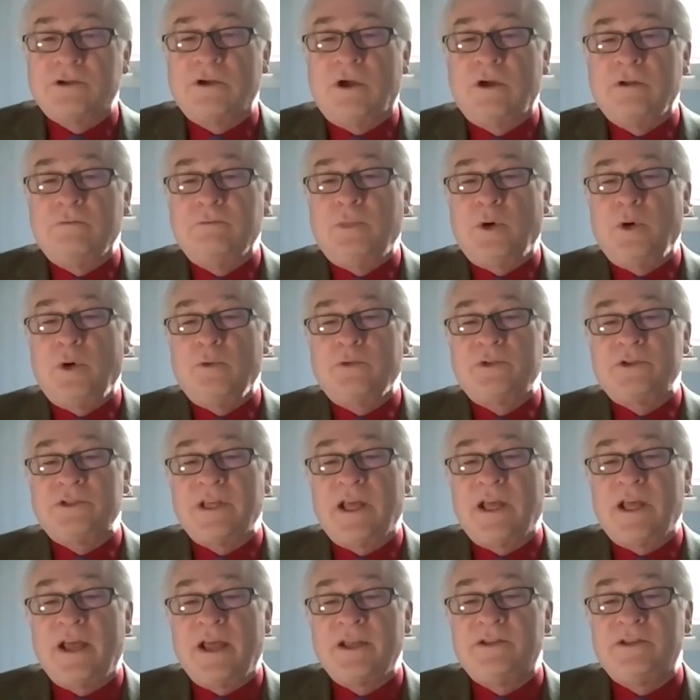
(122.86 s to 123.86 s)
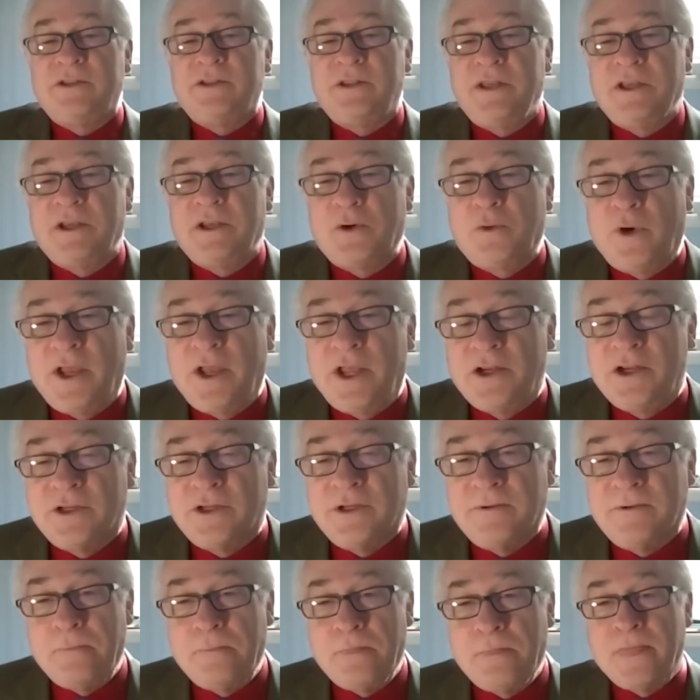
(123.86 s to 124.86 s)
on both sides of the
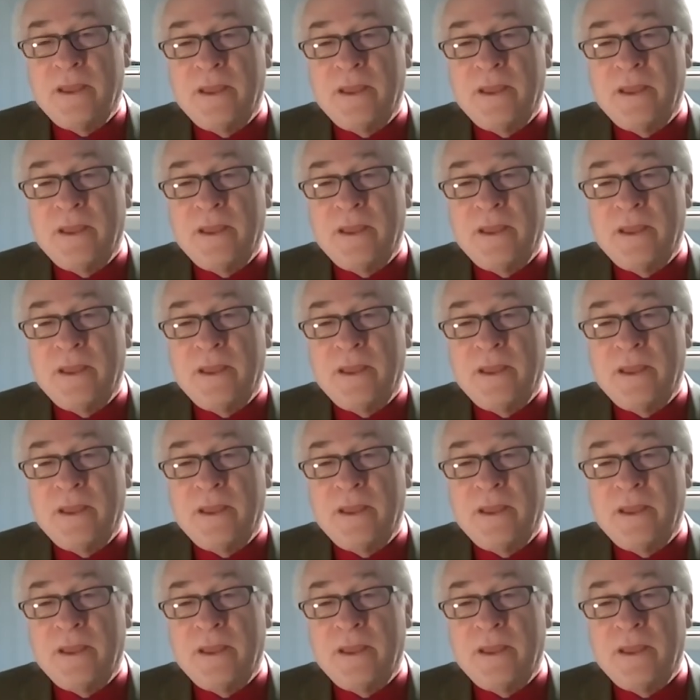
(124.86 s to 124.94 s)
equation.